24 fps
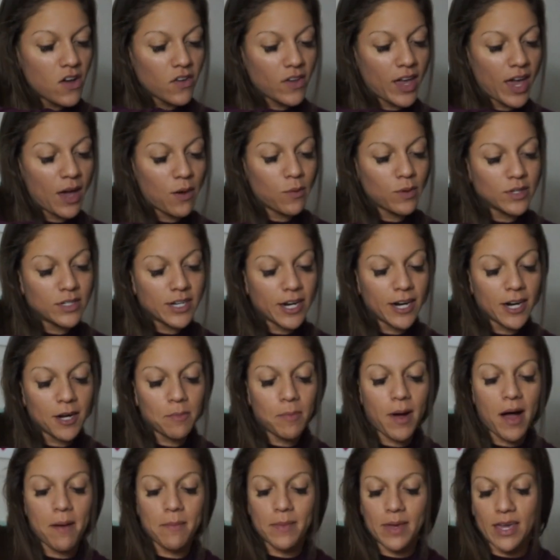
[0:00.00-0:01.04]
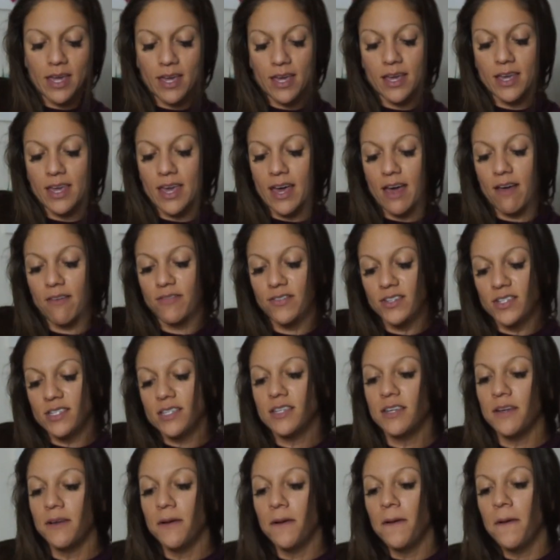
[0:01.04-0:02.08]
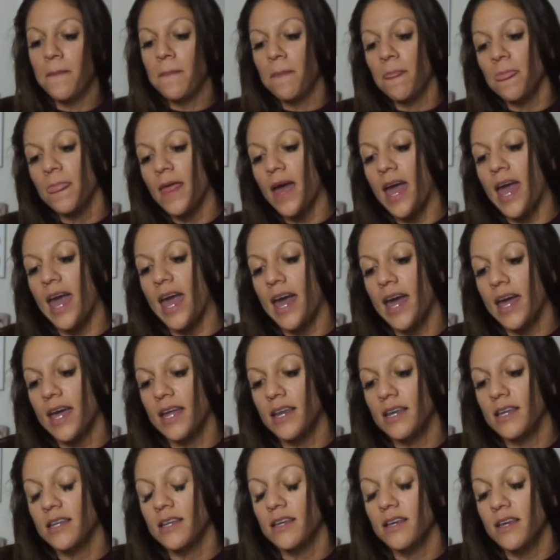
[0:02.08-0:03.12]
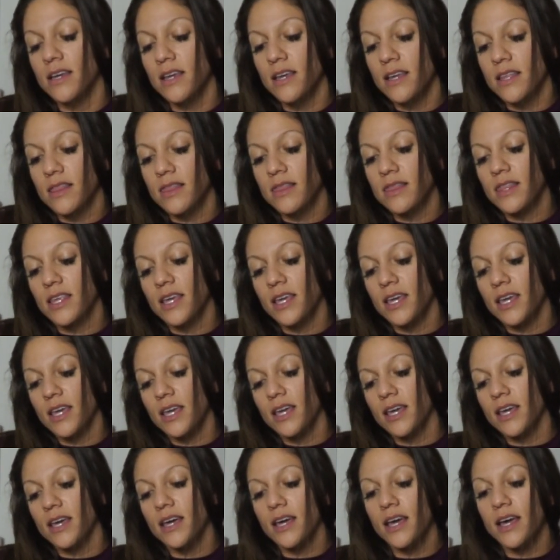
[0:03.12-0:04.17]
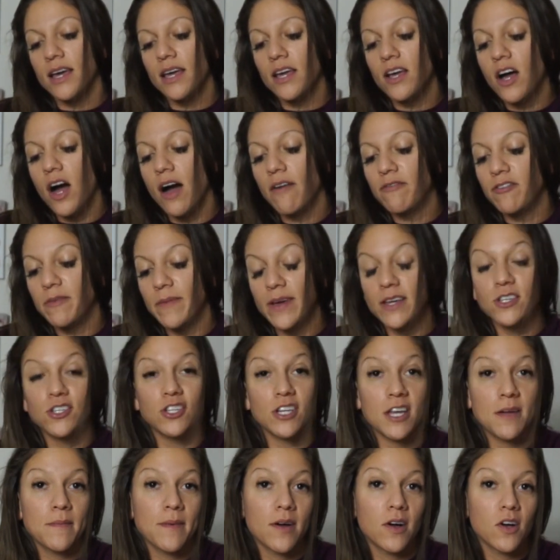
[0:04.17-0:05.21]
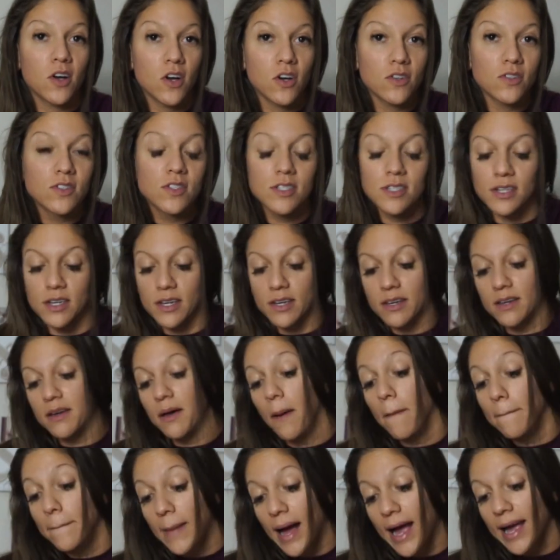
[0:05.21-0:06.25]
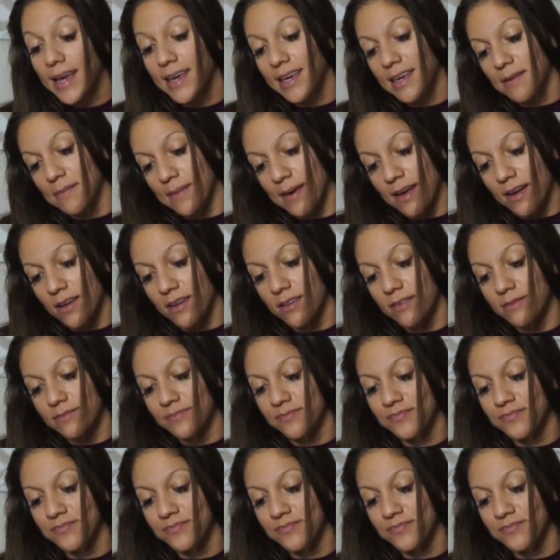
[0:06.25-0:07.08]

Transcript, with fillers: Okay, well Derek bought me a gift and the confirmation email goes to my email.